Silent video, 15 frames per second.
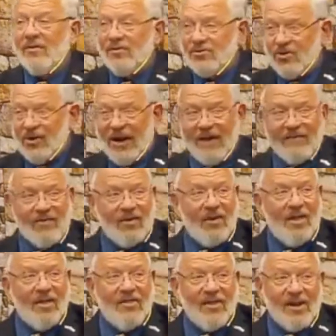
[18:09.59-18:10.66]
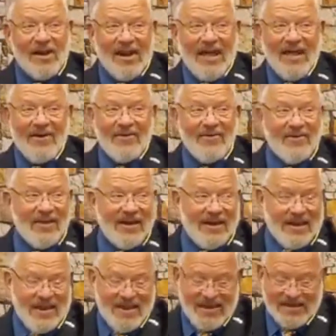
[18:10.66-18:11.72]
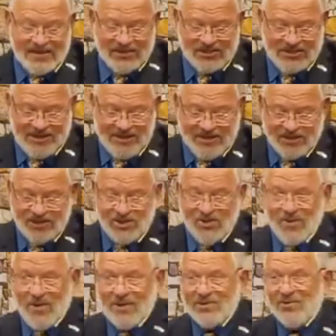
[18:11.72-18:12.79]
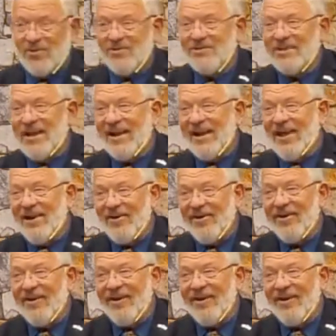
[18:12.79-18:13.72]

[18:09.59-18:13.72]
travel the ladder that he extends to us. What was that ladder?